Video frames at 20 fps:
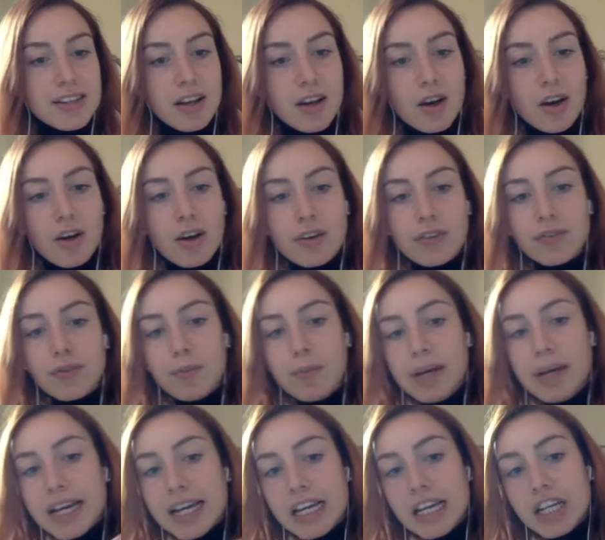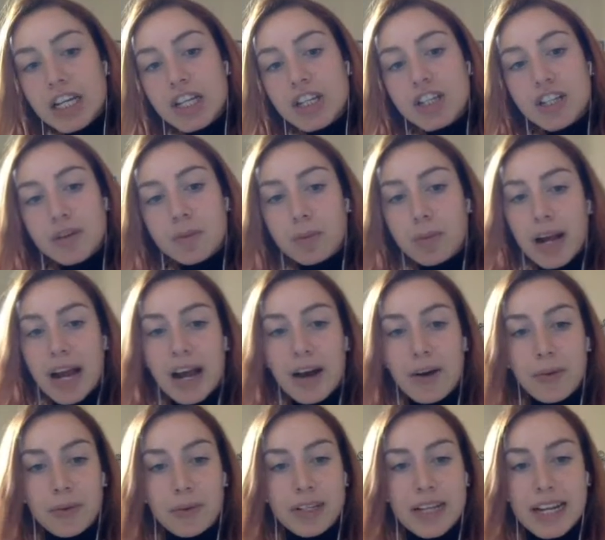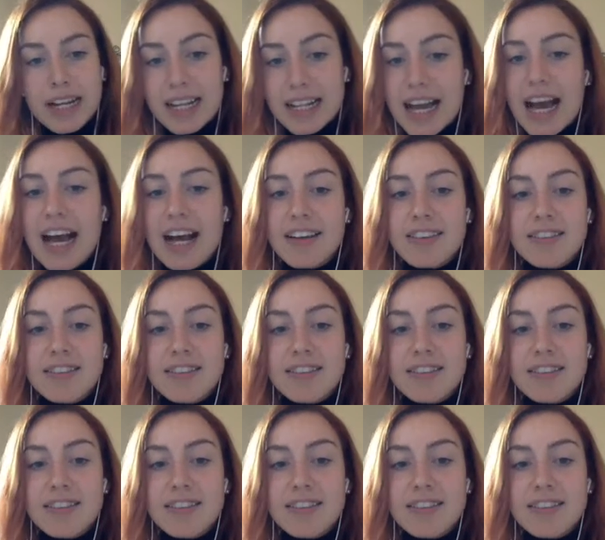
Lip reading: of beige and brown that it has,